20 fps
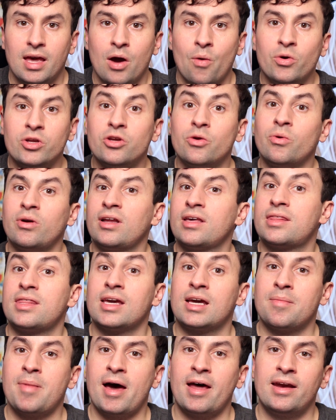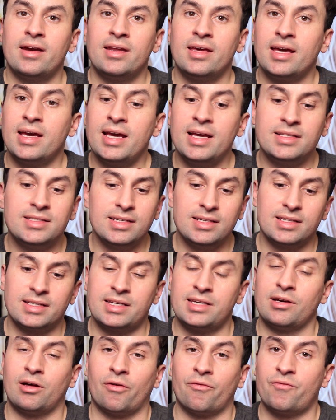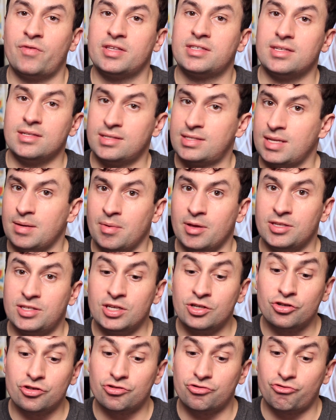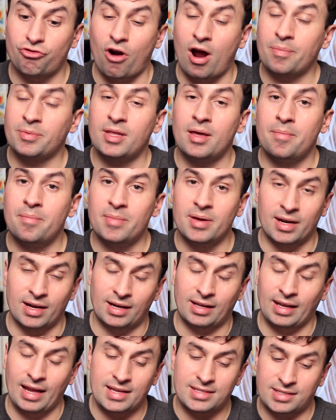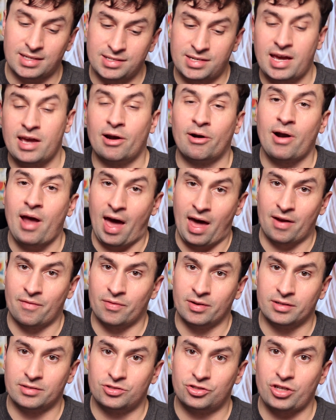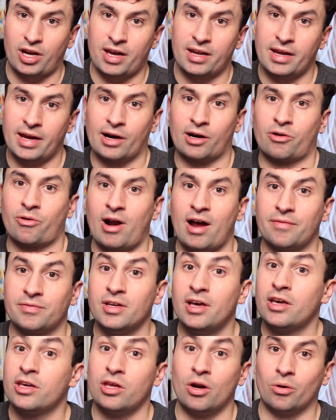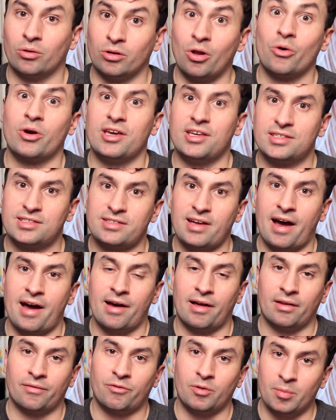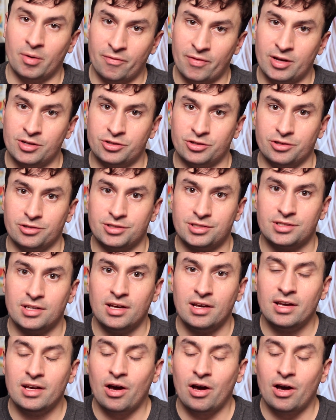And when you really think about it, he didn't kill Fitz and Simmons, he just dropped them in a glass container out of a giant aircraft, you know, Loki style from Avengers.